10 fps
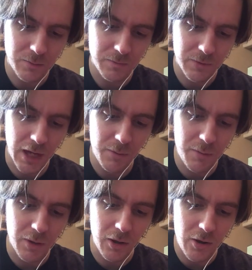
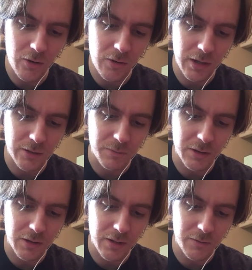Comment below. I'd be
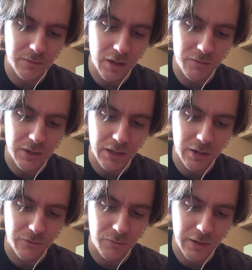love to
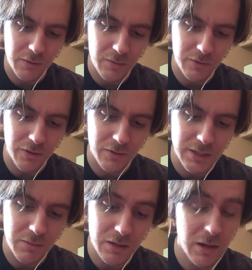hear from like some of your favorite teams.